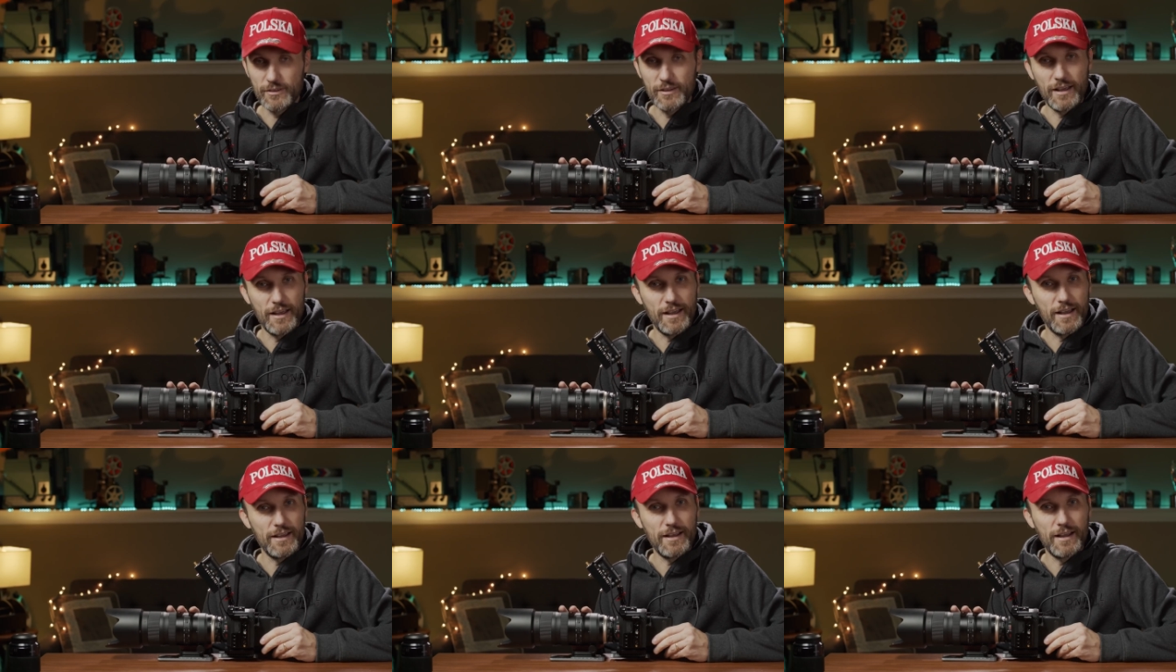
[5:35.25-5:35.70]

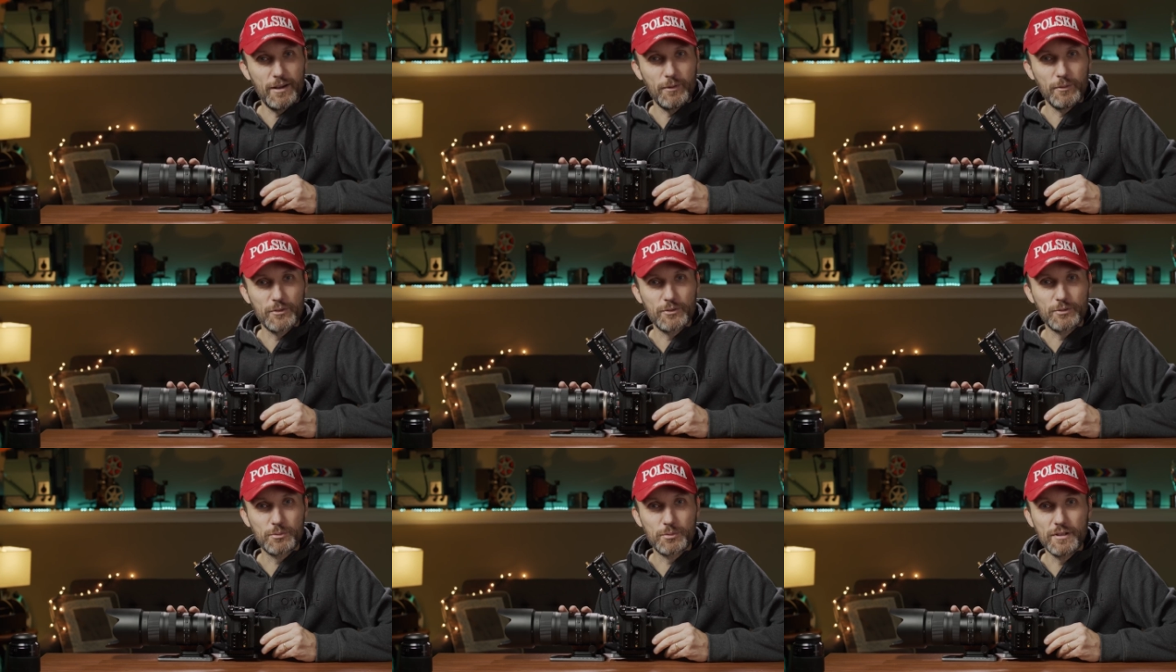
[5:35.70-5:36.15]
I
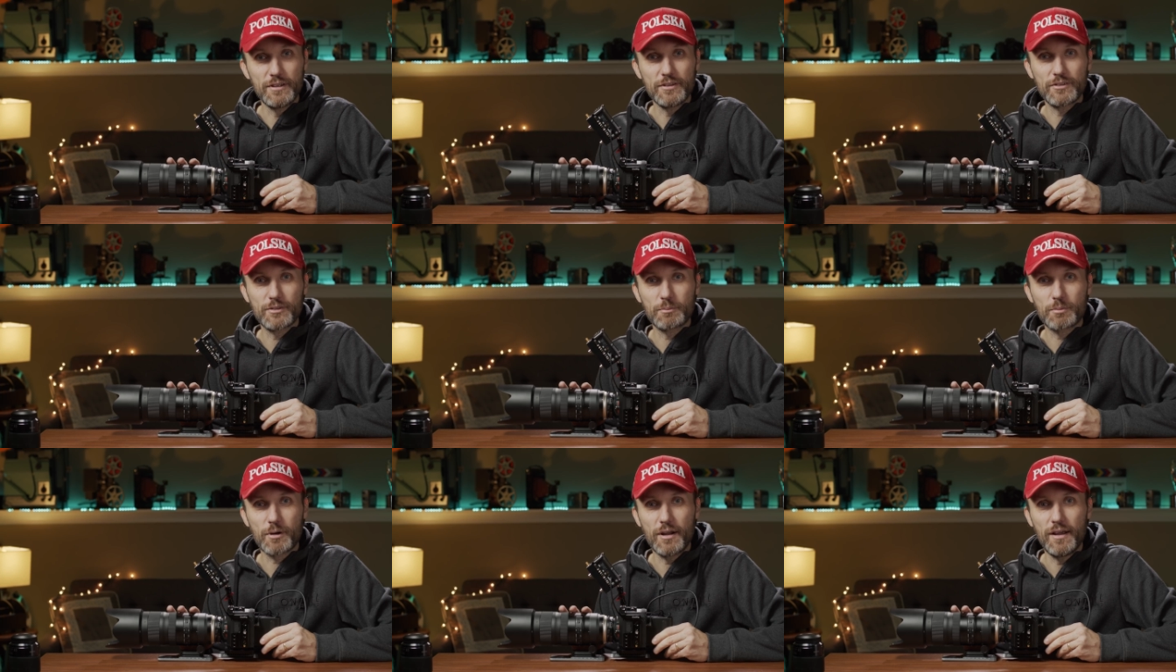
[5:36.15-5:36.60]
was really
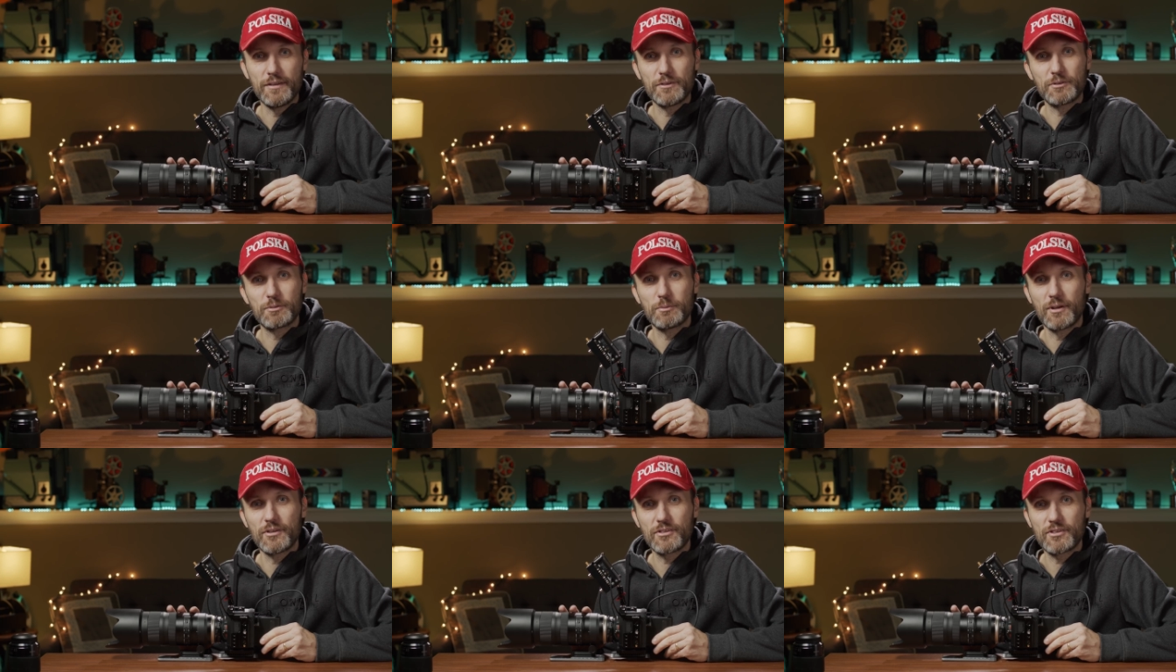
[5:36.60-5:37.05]

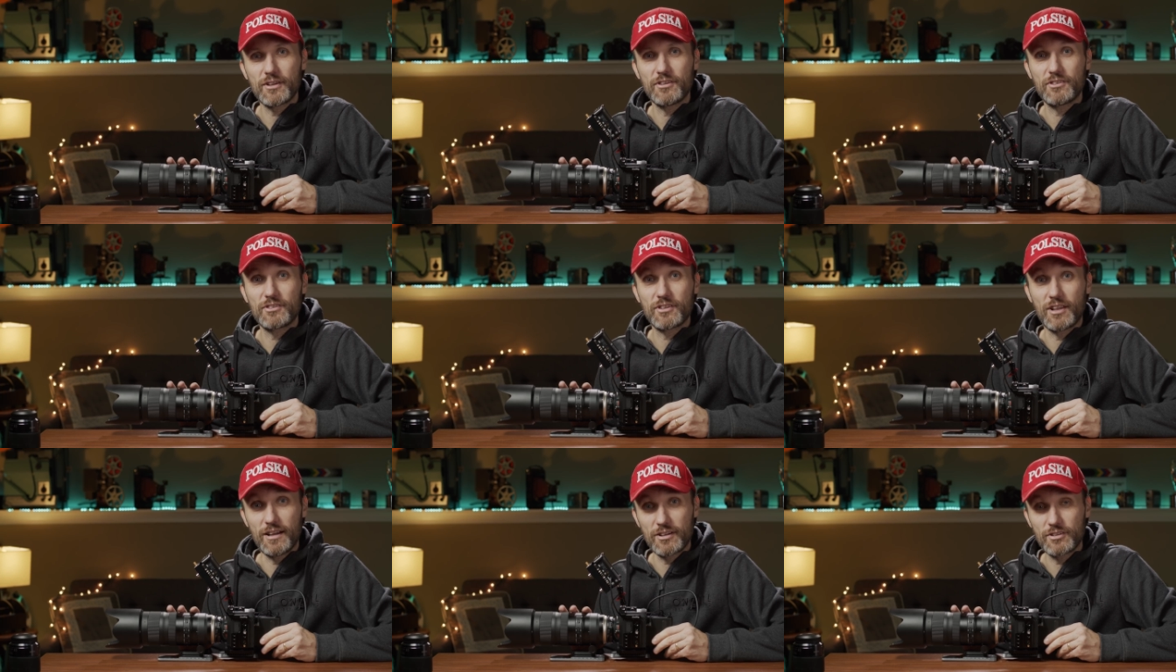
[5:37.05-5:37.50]
surprised once I
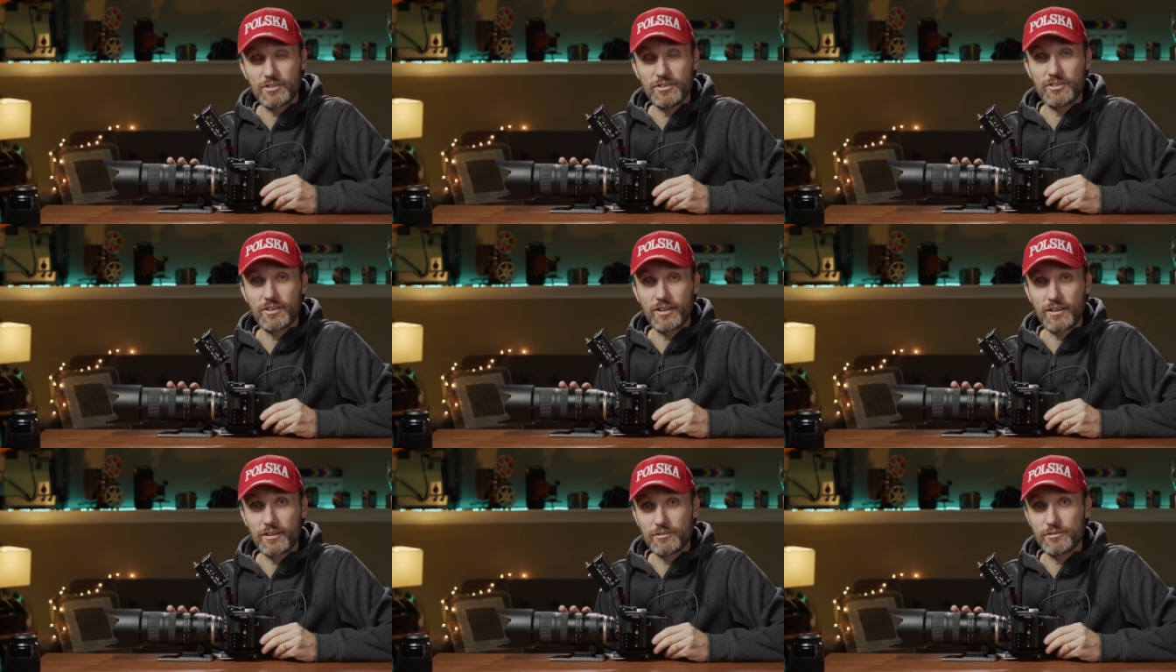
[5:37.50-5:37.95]
actually
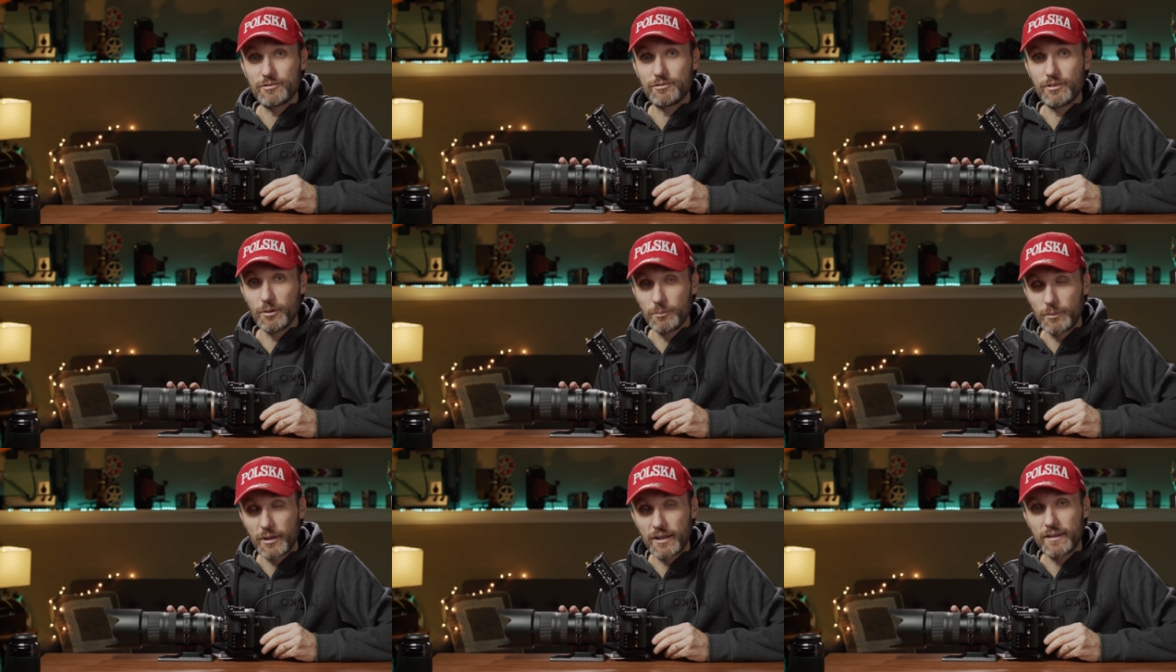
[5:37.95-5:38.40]
started
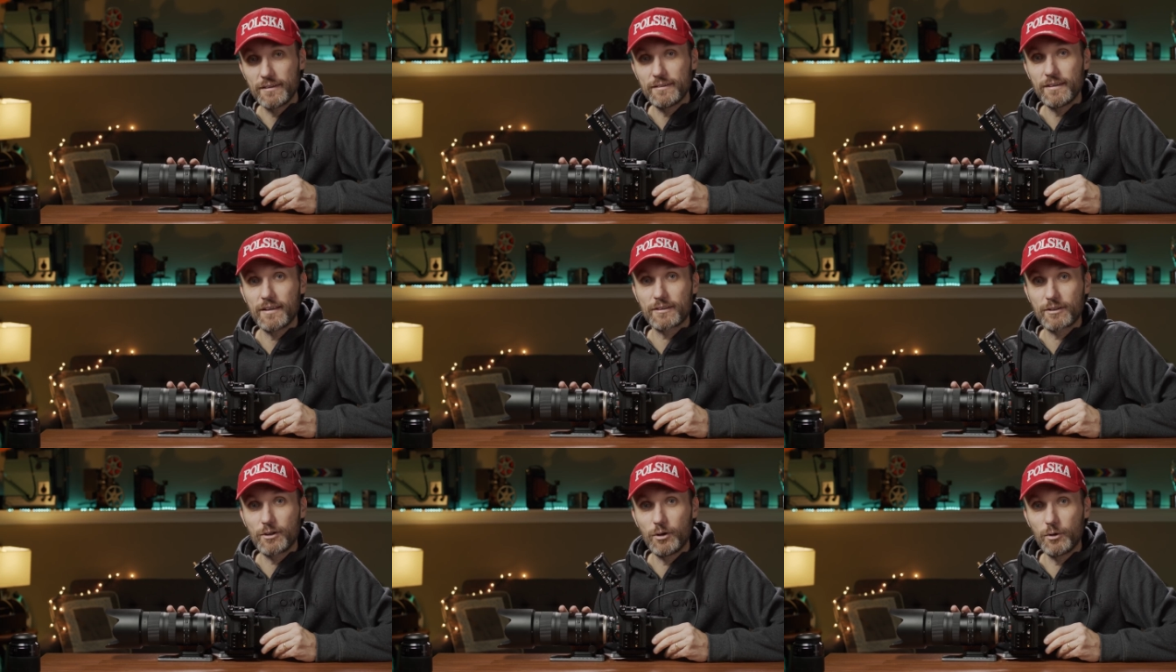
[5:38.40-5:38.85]
filming in
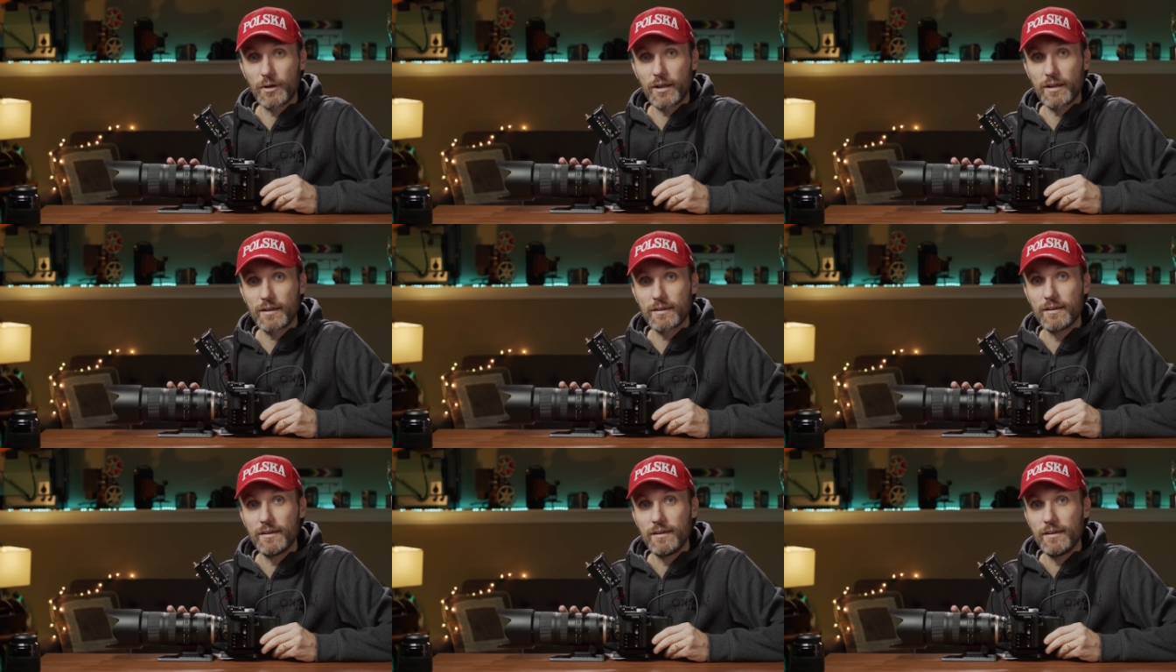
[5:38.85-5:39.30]
that
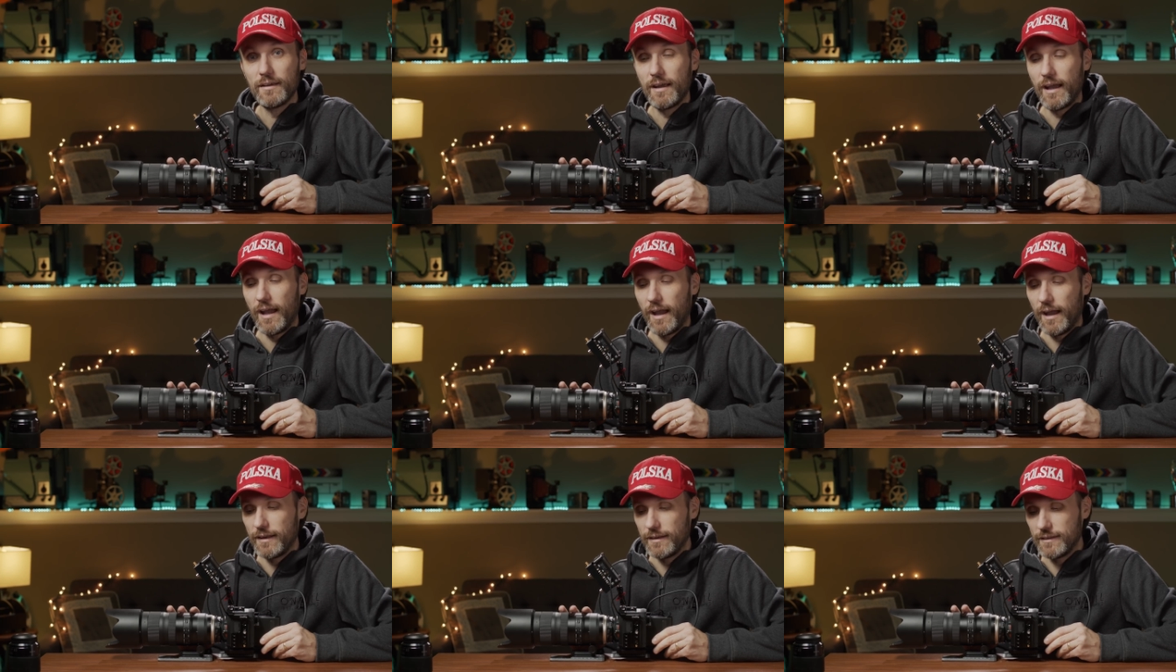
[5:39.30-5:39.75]
codec,
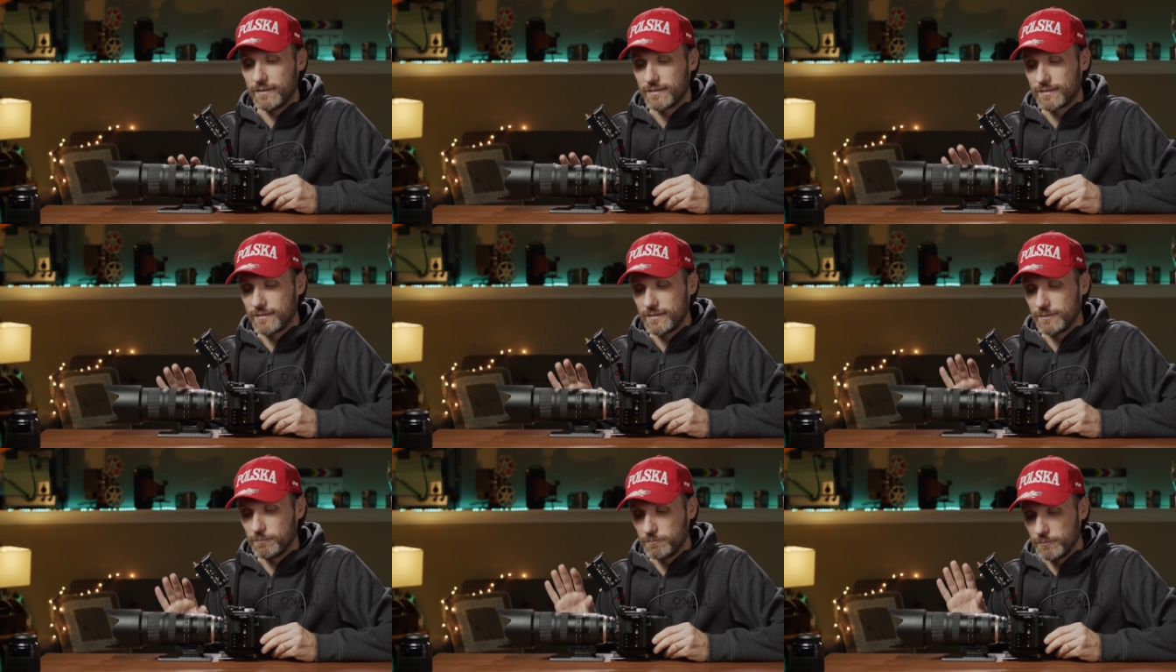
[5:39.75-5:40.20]
and
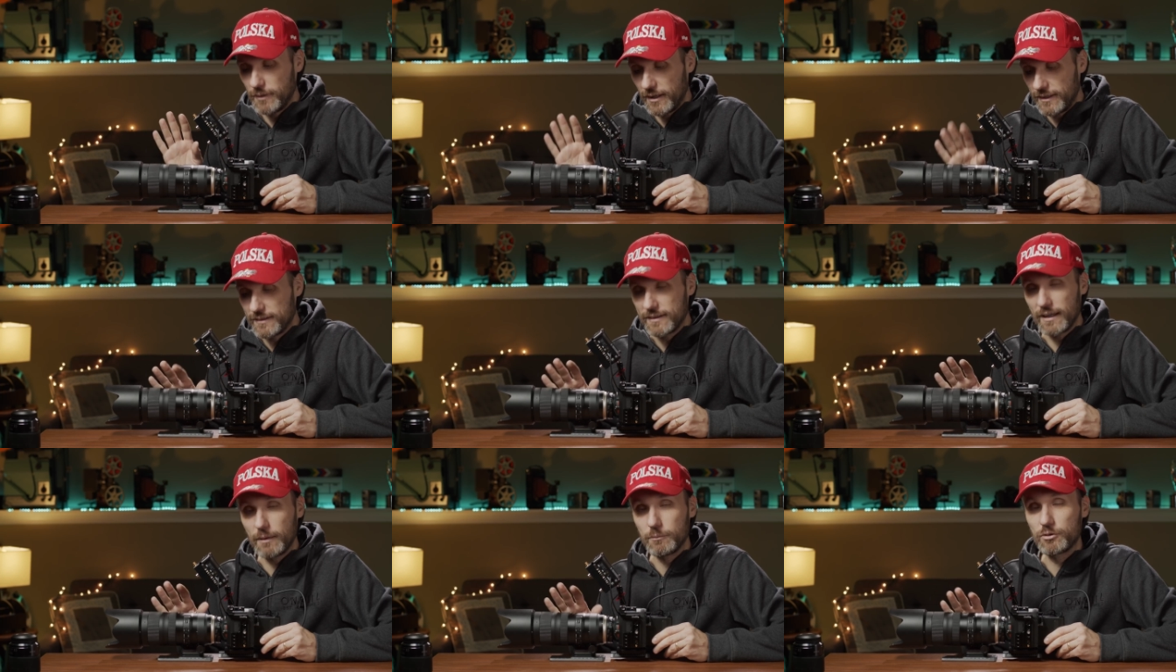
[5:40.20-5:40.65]

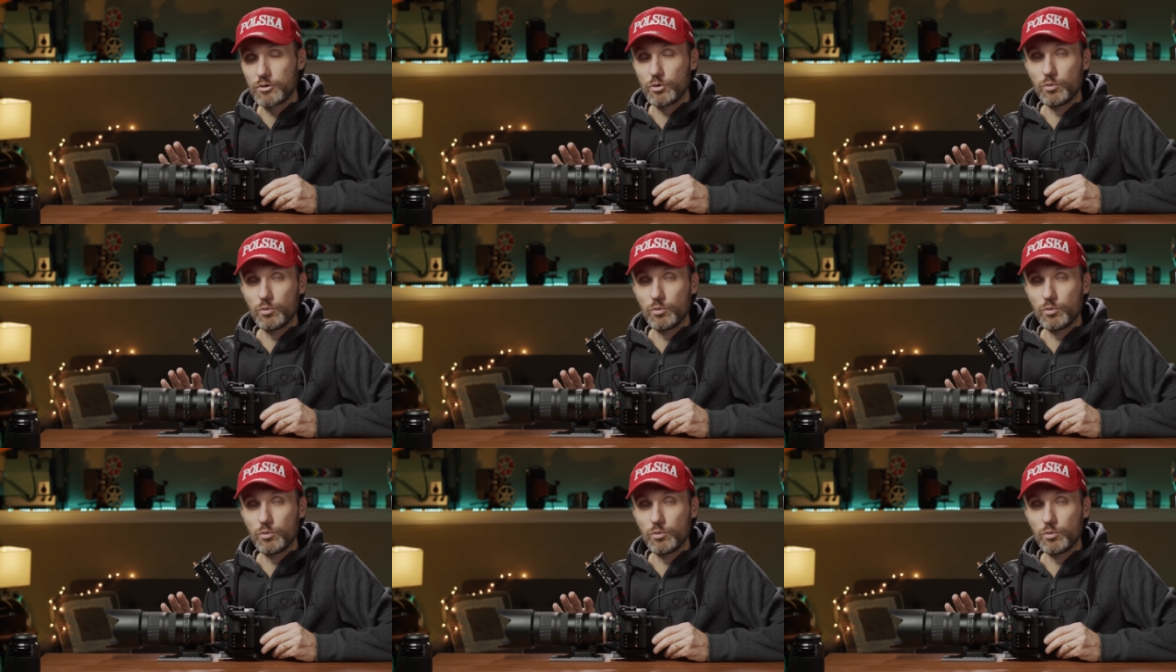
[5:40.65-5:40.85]
many times